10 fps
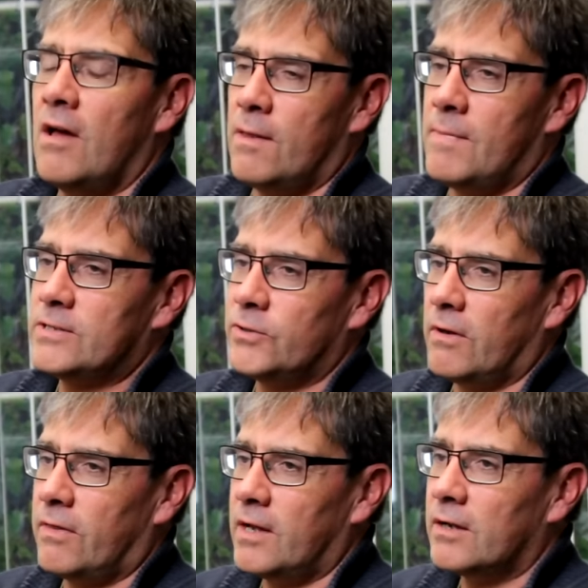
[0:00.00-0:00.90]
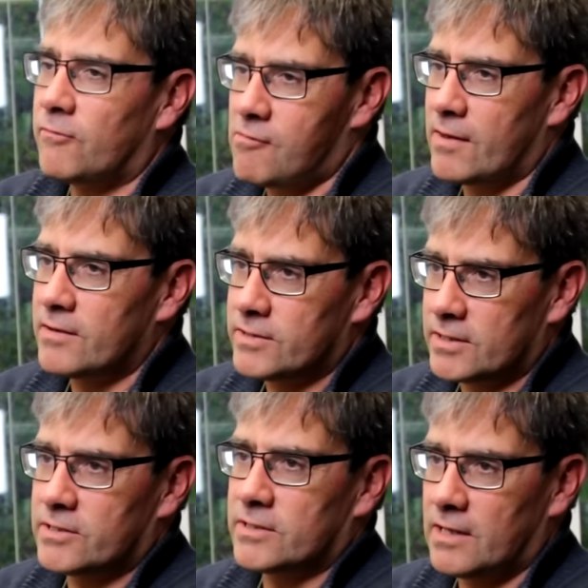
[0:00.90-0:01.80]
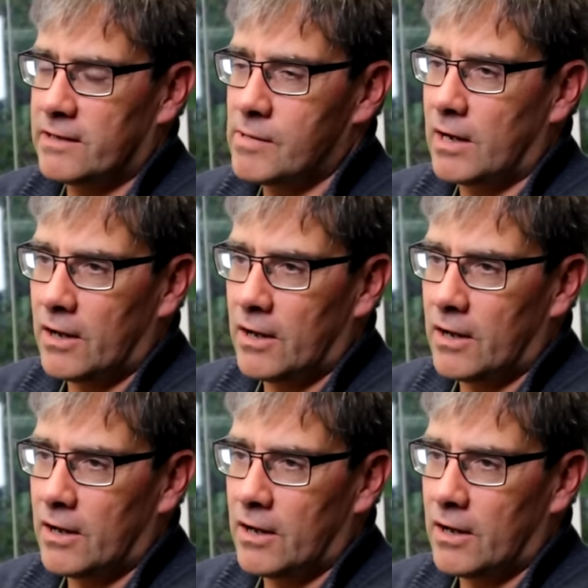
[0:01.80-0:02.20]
are the best sort of thing. And for others, it's just leave me